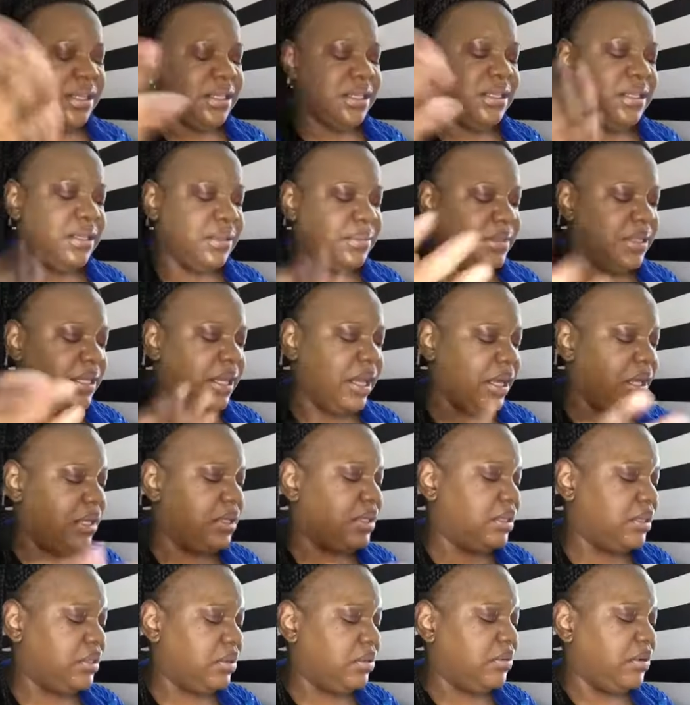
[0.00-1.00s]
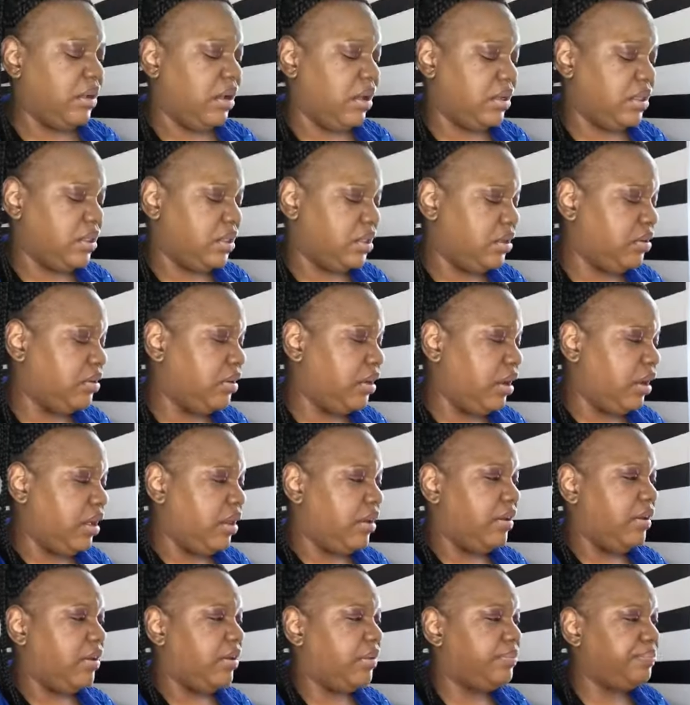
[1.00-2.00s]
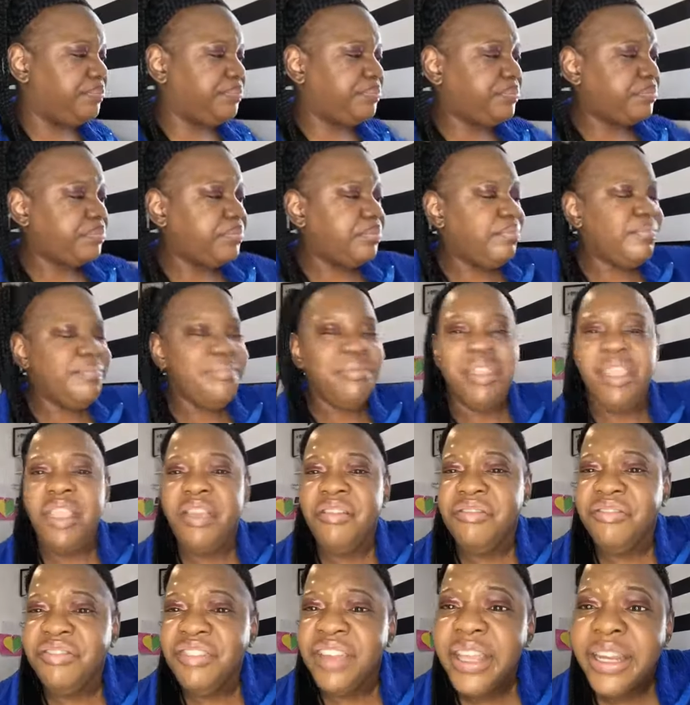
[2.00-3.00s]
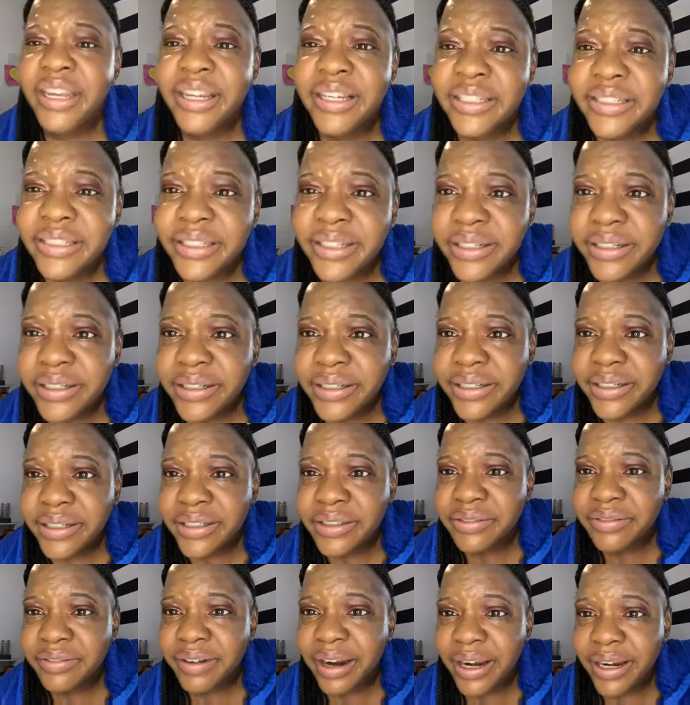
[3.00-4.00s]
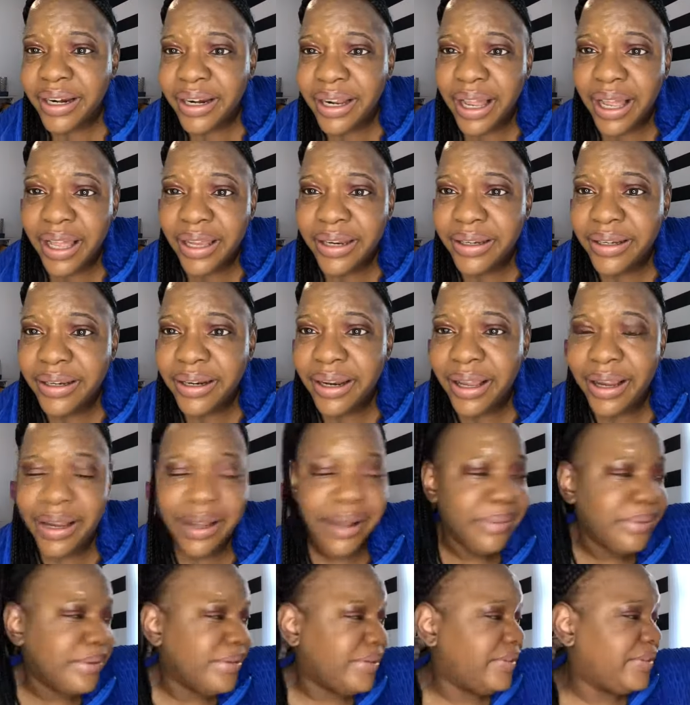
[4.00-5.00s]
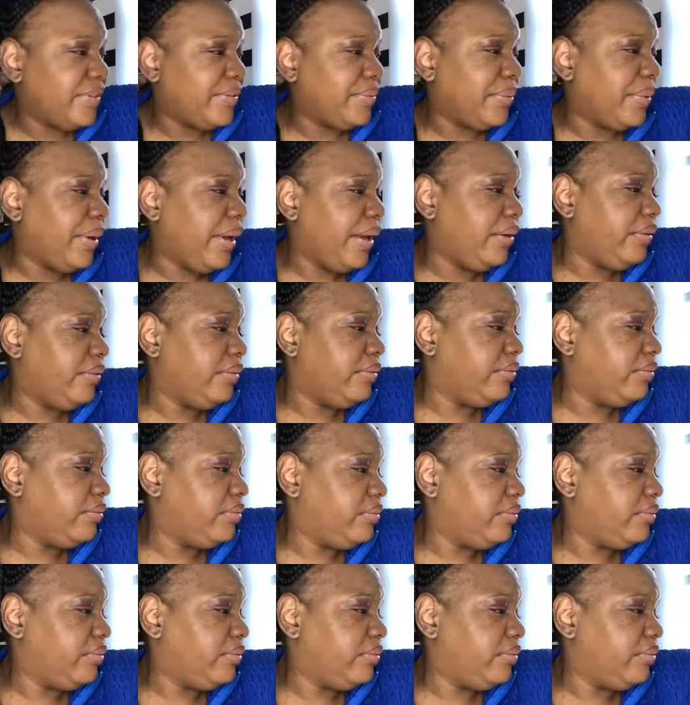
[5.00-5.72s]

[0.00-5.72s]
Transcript: some so I can show y'all show y'all the finished look because right now I look like I was sweating.